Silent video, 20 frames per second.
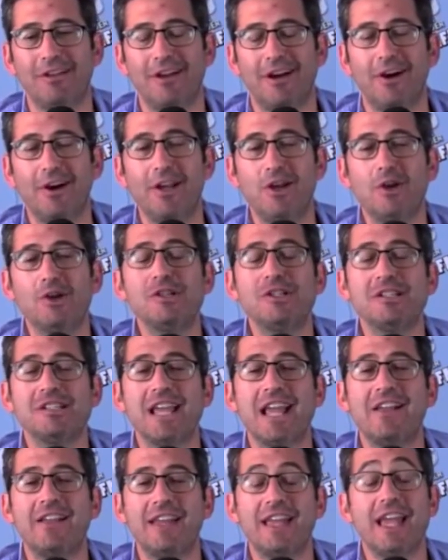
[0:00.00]
Okay, you're just
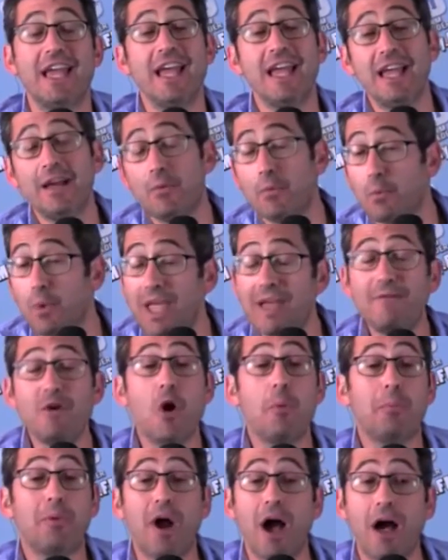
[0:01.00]
saying, like, we have
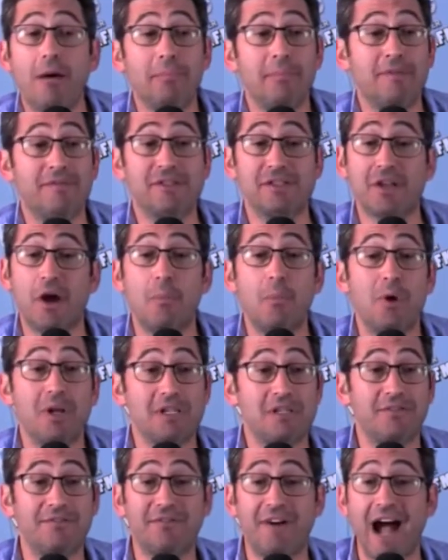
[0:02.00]
no problem if someone
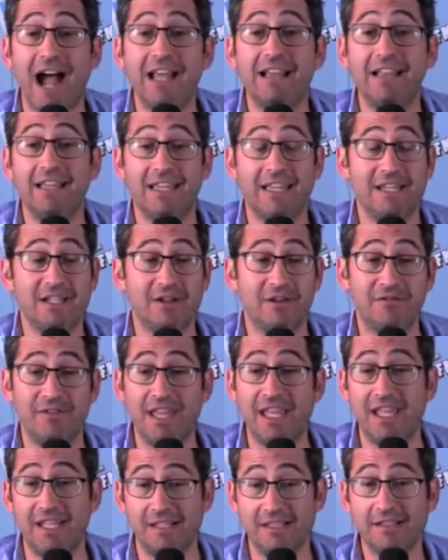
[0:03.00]
divinely
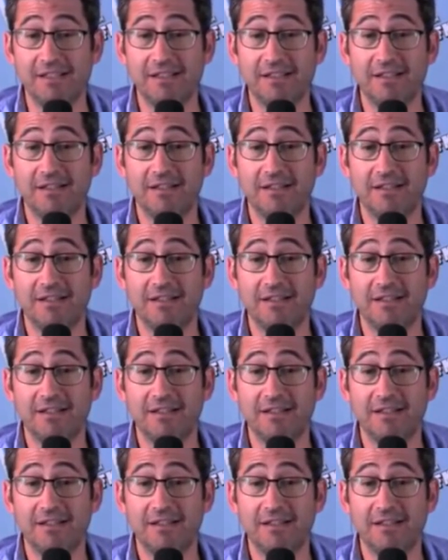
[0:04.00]
intervenes.